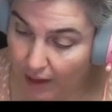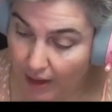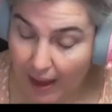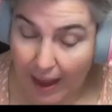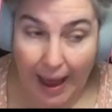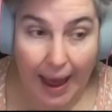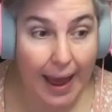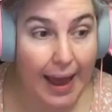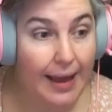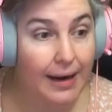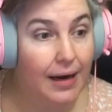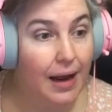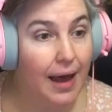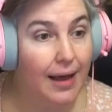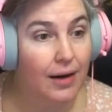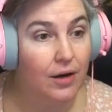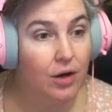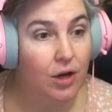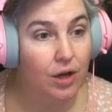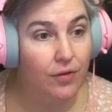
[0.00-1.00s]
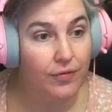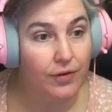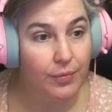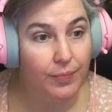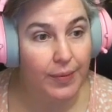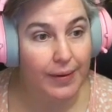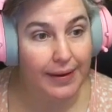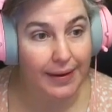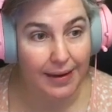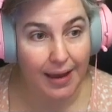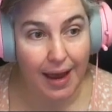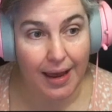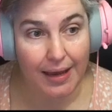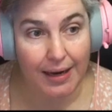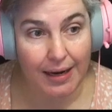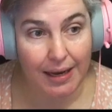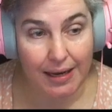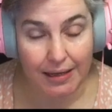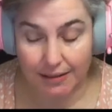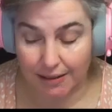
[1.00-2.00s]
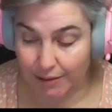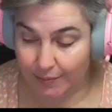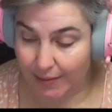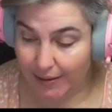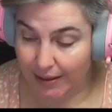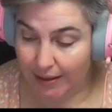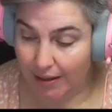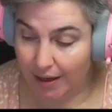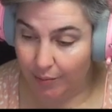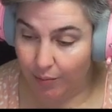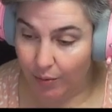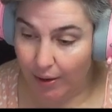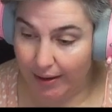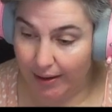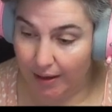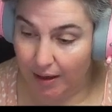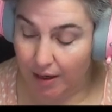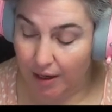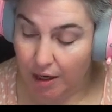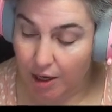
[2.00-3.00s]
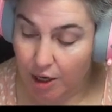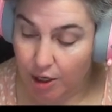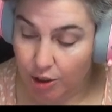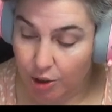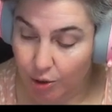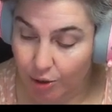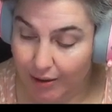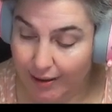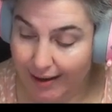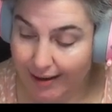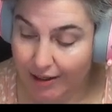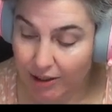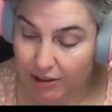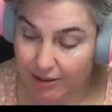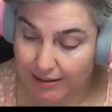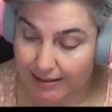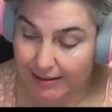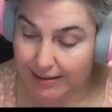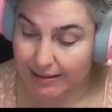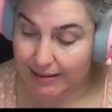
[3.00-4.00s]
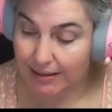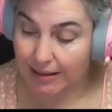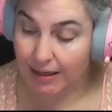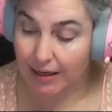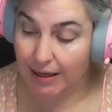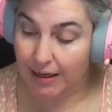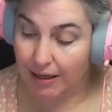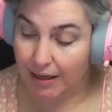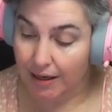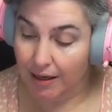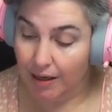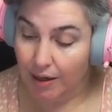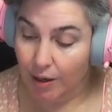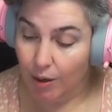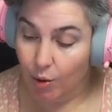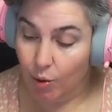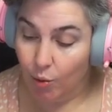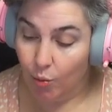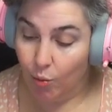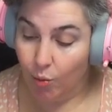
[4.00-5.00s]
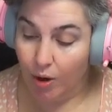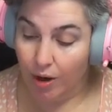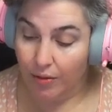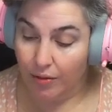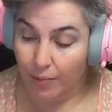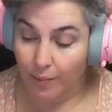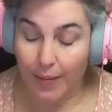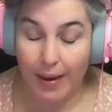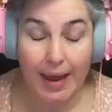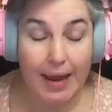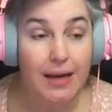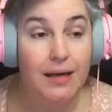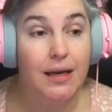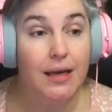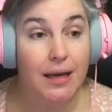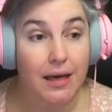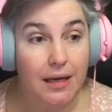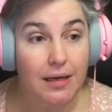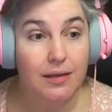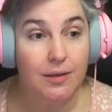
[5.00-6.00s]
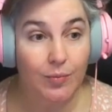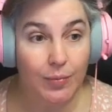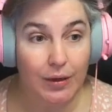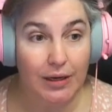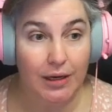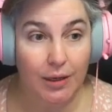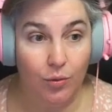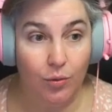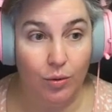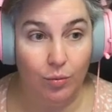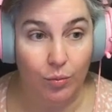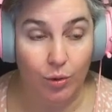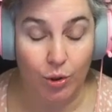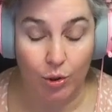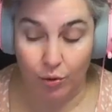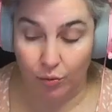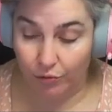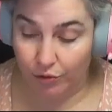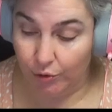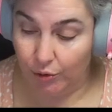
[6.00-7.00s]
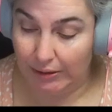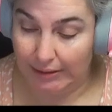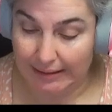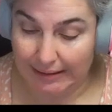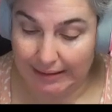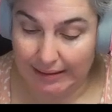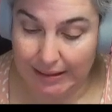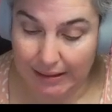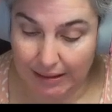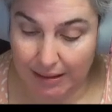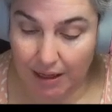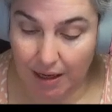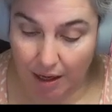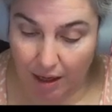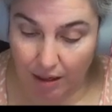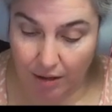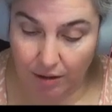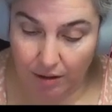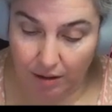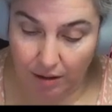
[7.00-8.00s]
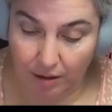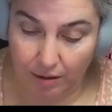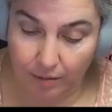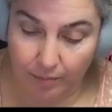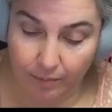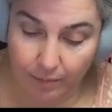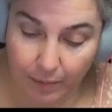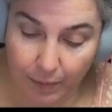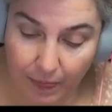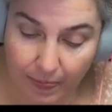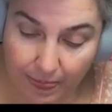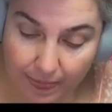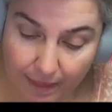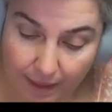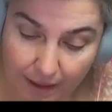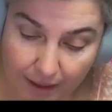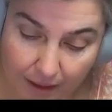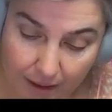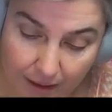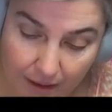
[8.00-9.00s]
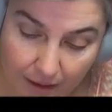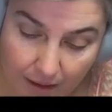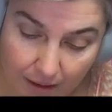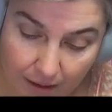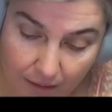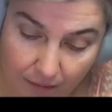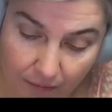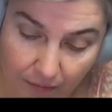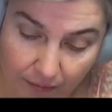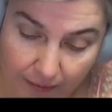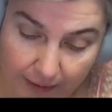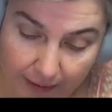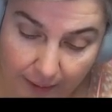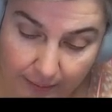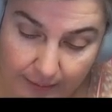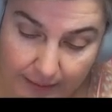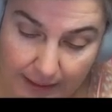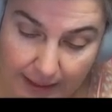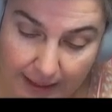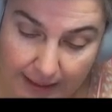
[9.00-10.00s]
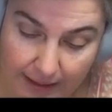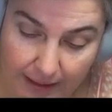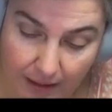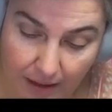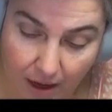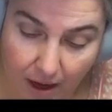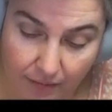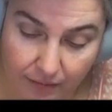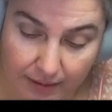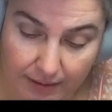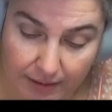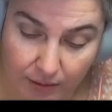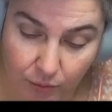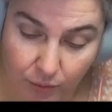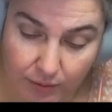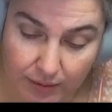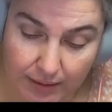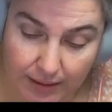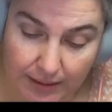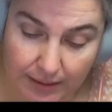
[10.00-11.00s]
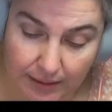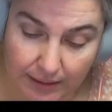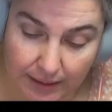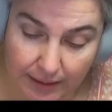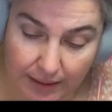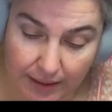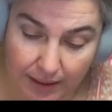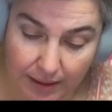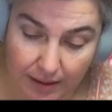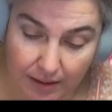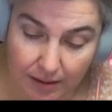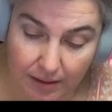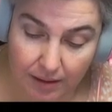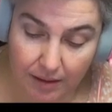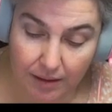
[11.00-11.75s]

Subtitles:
And I don't know if you pick, yeah, it is. It's picking up right here. You can actually see where the paint is being removed. You can see the color that I'm taking off, because this was a clean